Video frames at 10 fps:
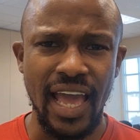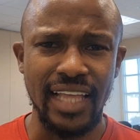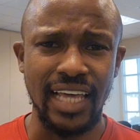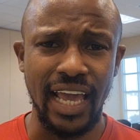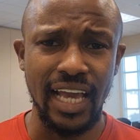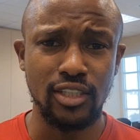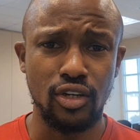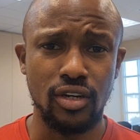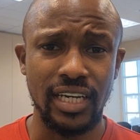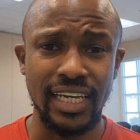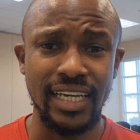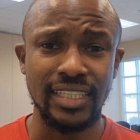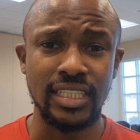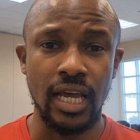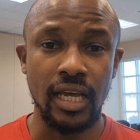And the answer
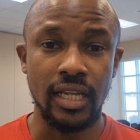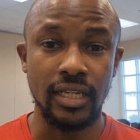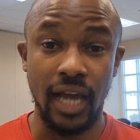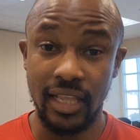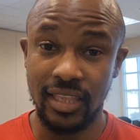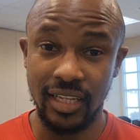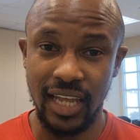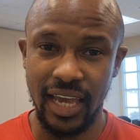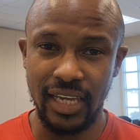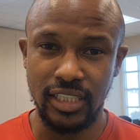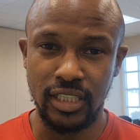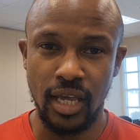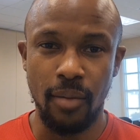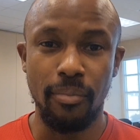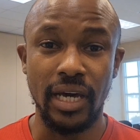is not the legs,
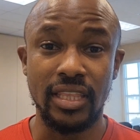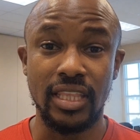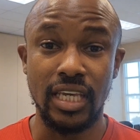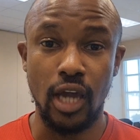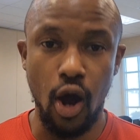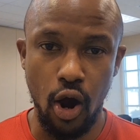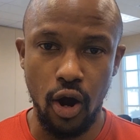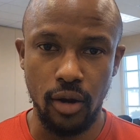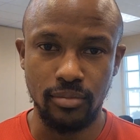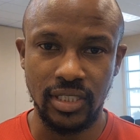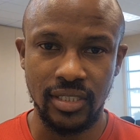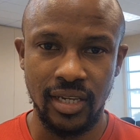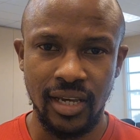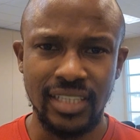but the arms.